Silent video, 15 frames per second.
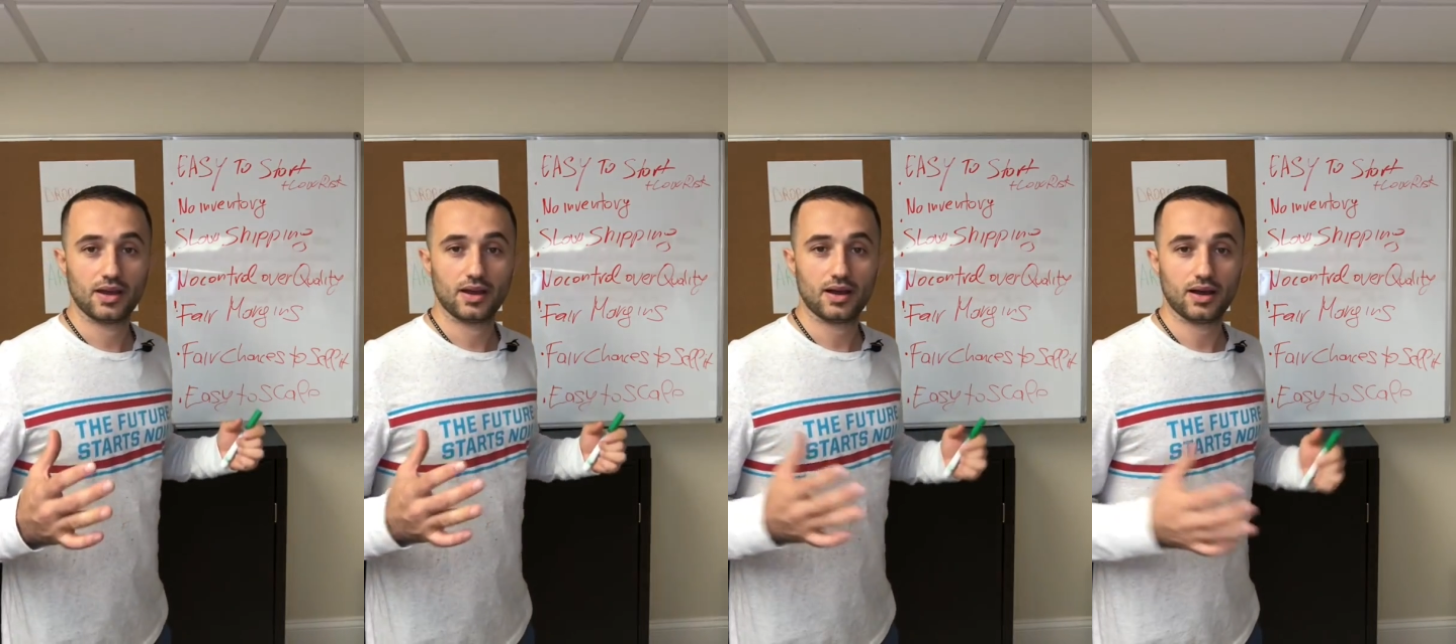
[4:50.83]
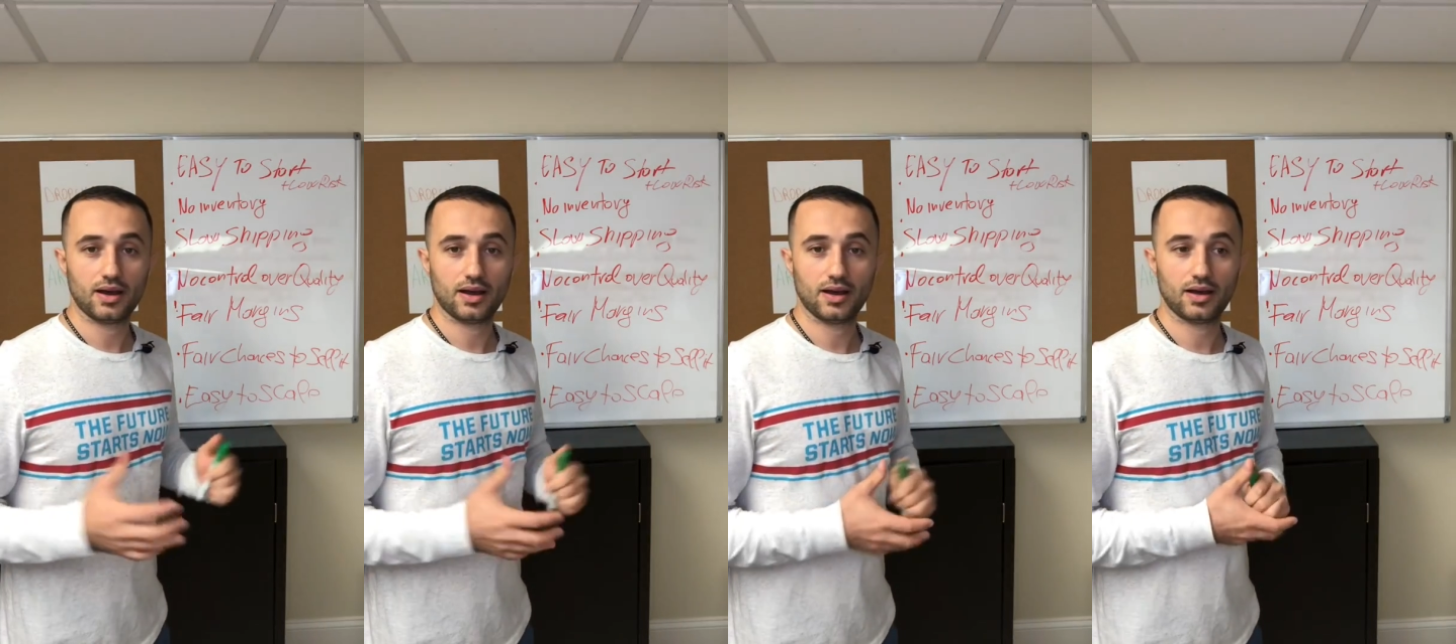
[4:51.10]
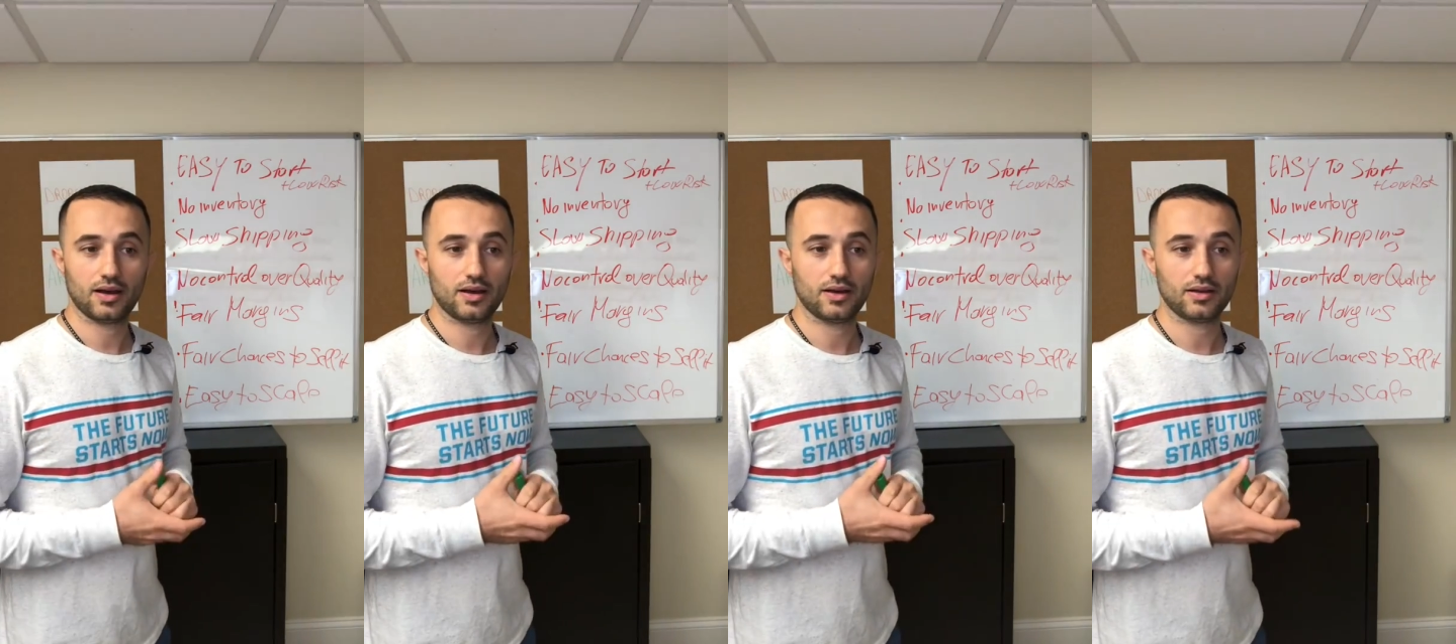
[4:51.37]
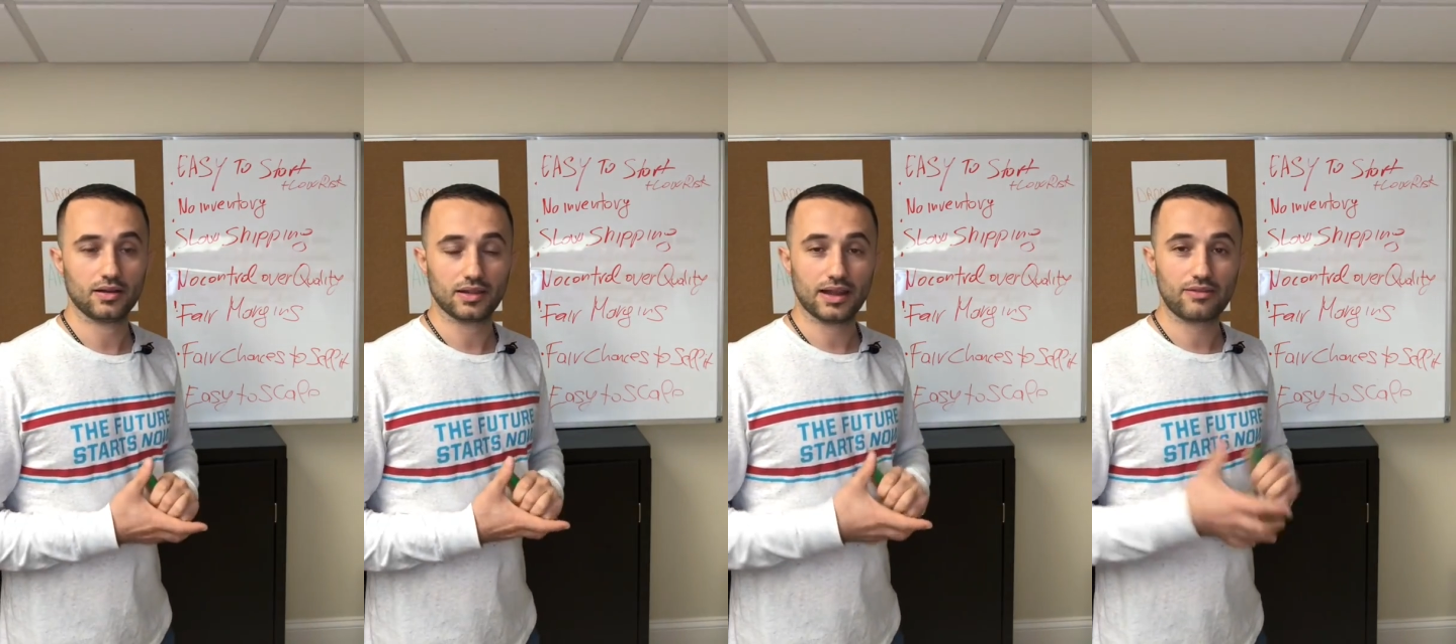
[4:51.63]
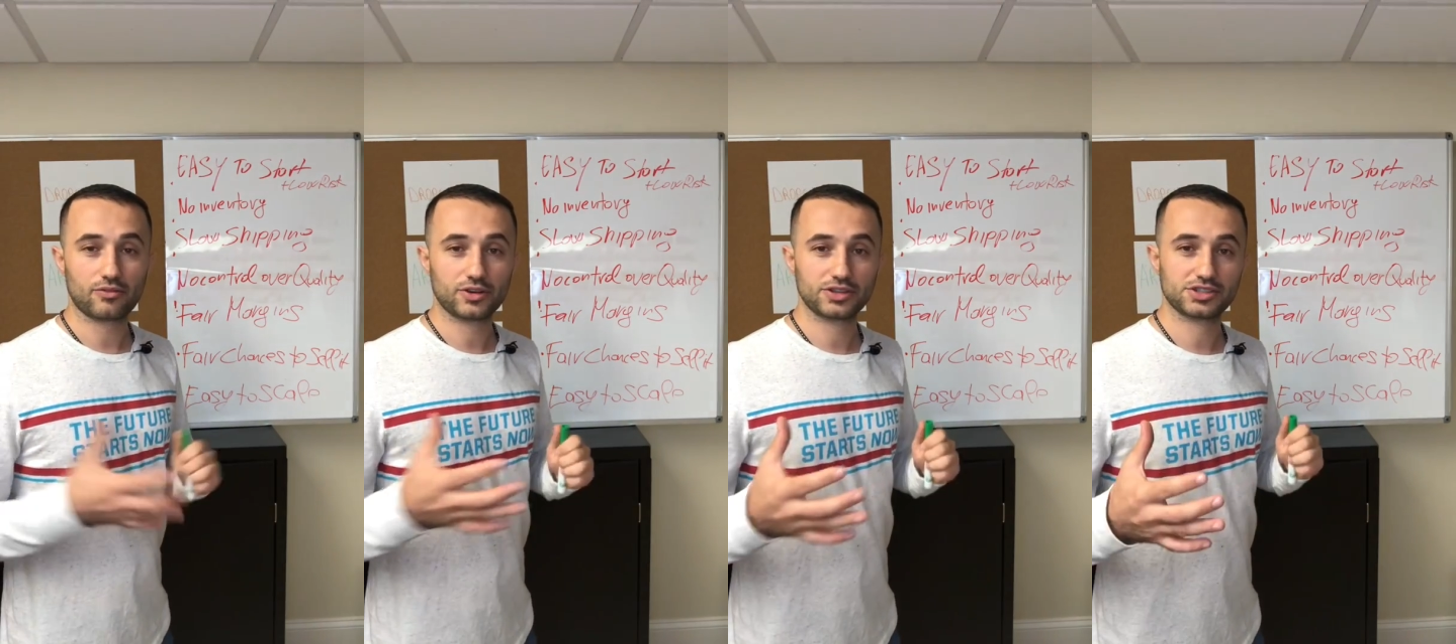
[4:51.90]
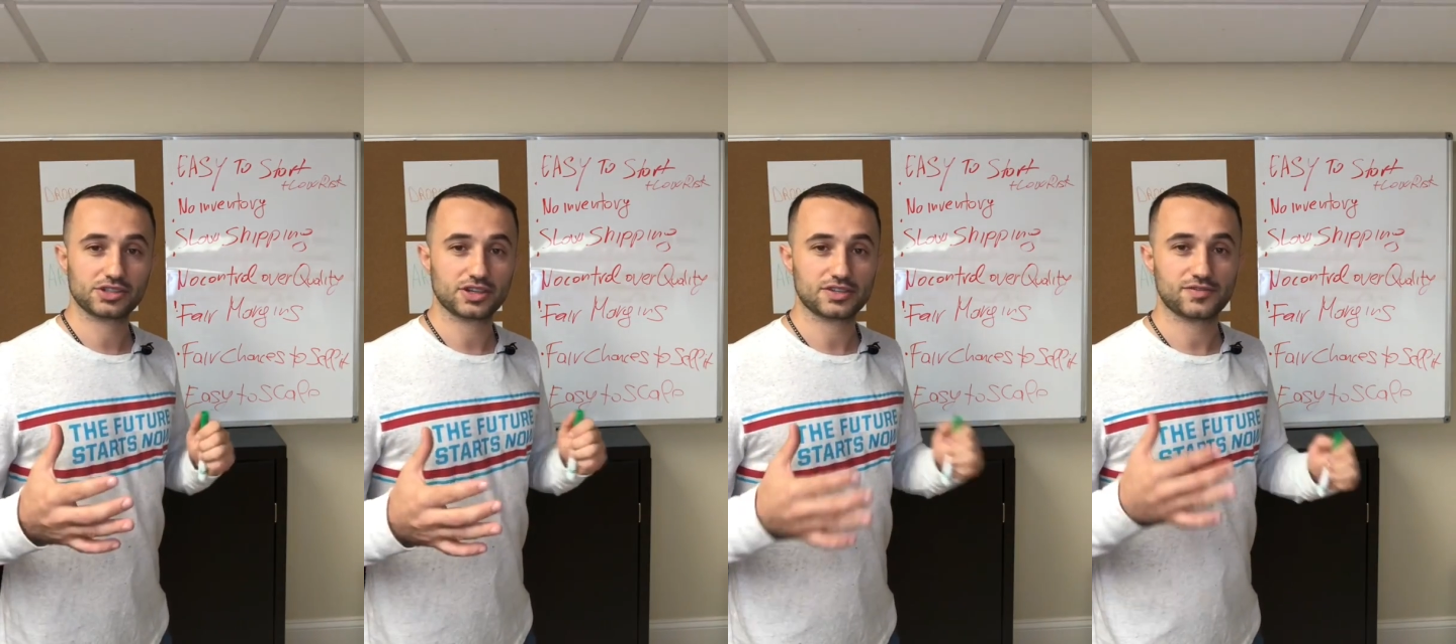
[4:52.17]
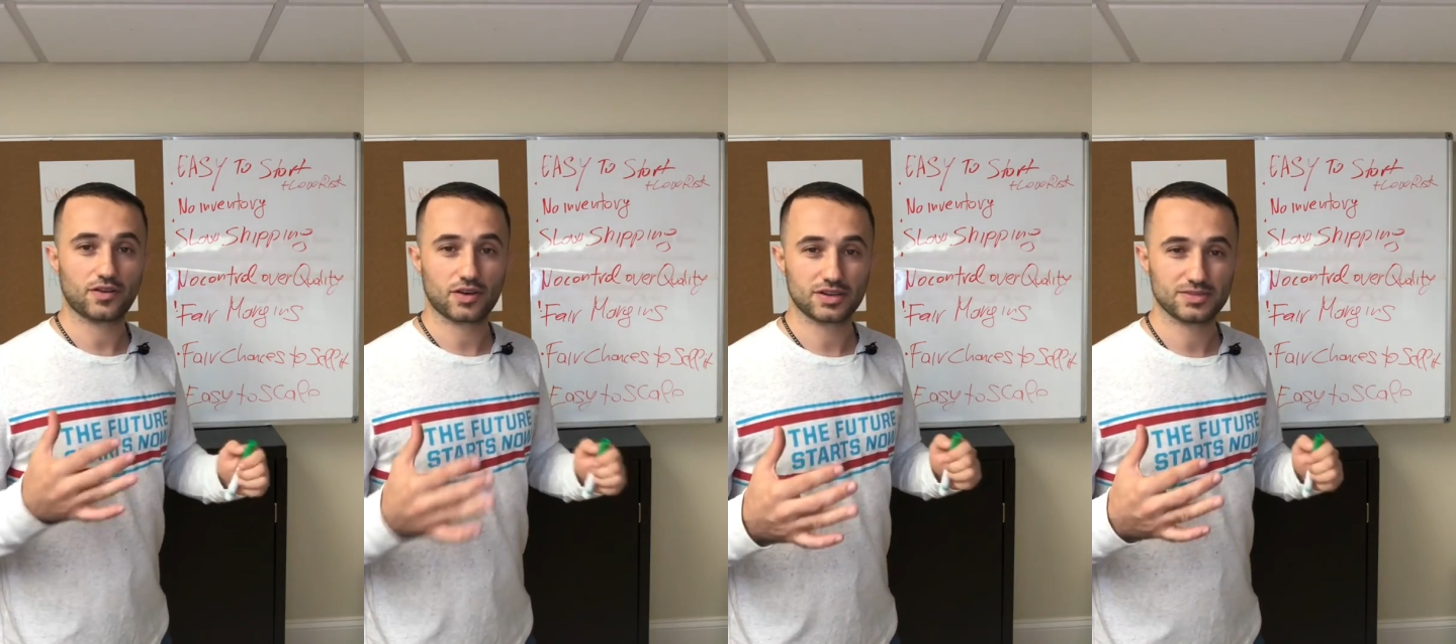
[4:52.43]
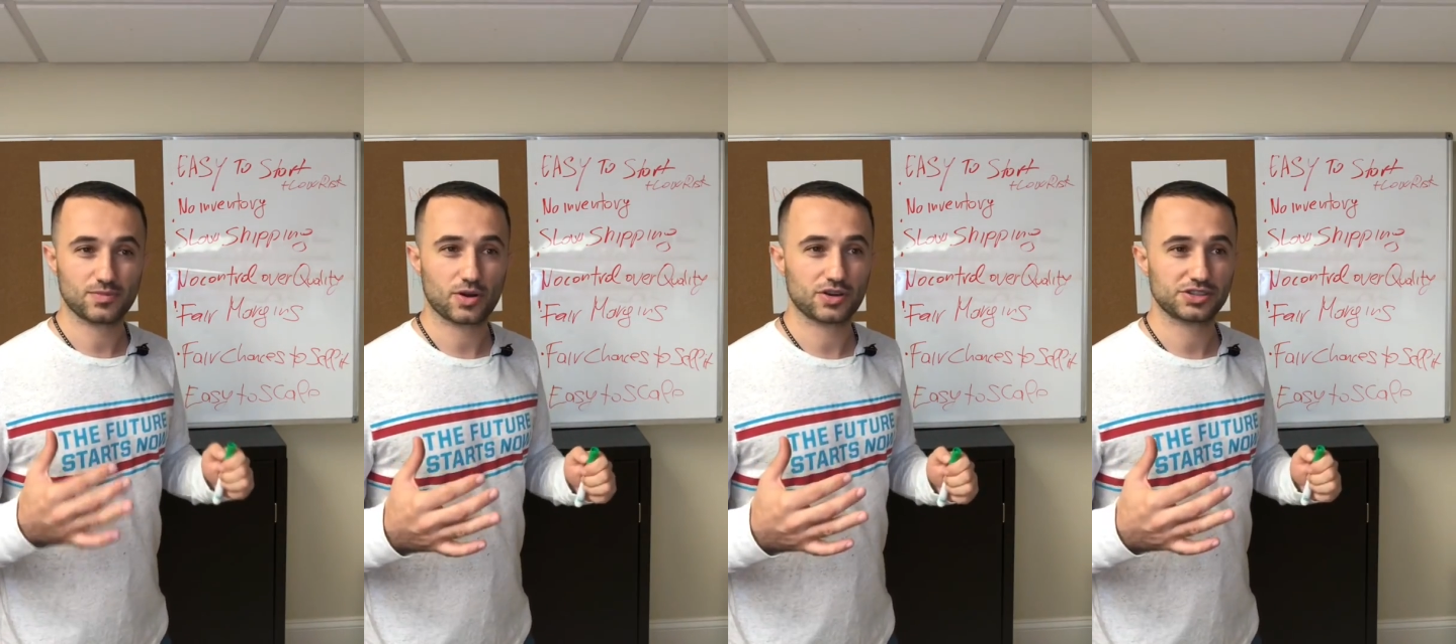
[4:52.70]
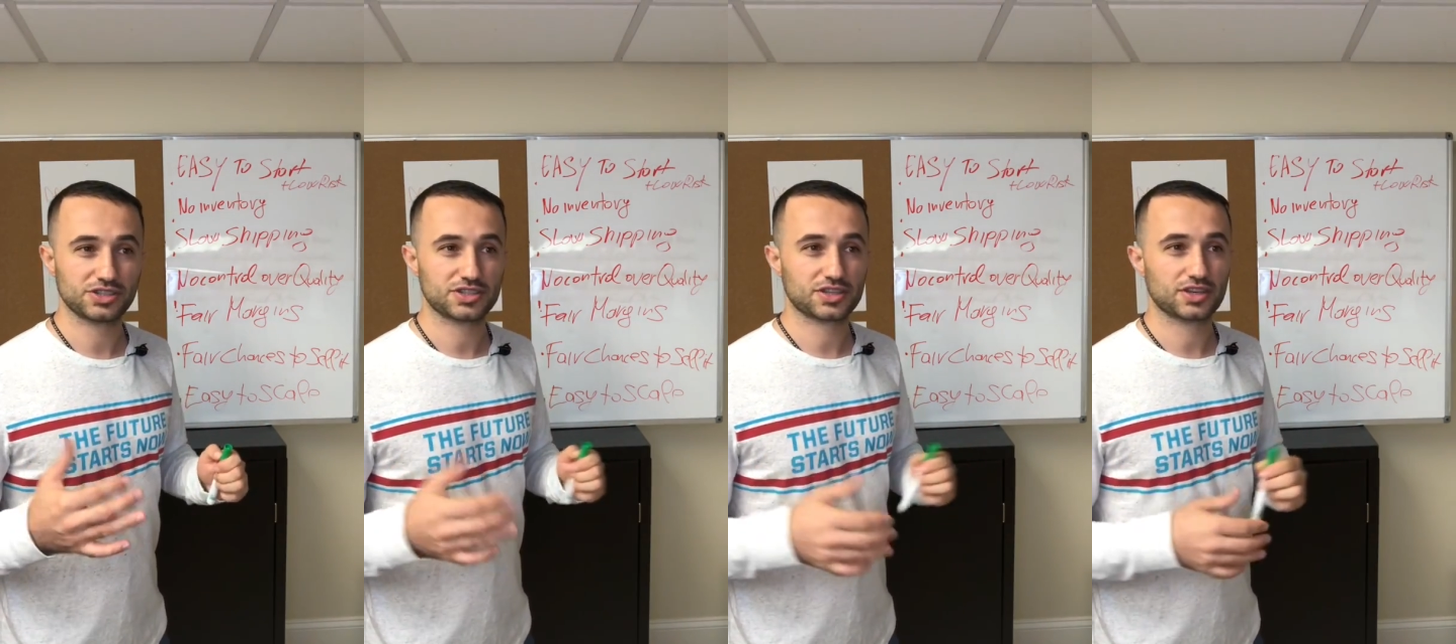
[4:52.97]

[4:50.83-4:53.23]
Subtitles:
leverage as far as margins,